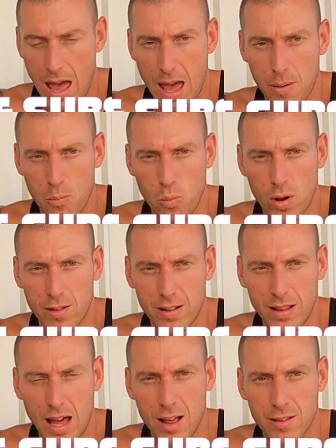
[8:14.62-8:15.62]
And what's the
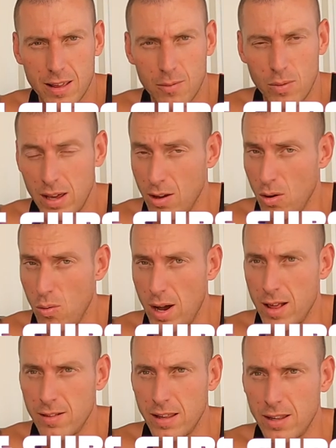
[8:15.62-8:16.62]
last thing we
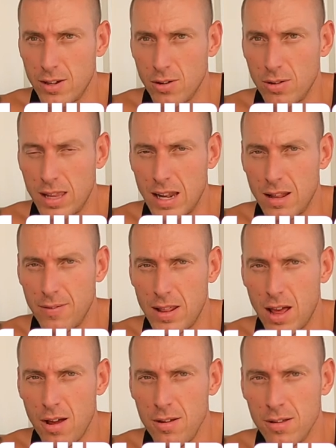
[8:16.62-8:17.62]
always need to do at the end of the
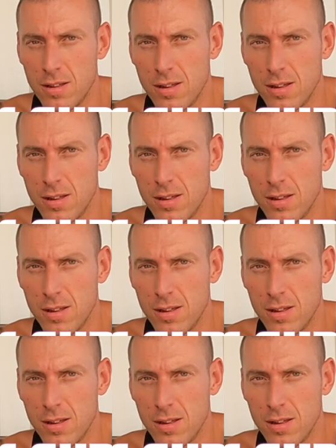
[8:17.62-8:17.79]
video?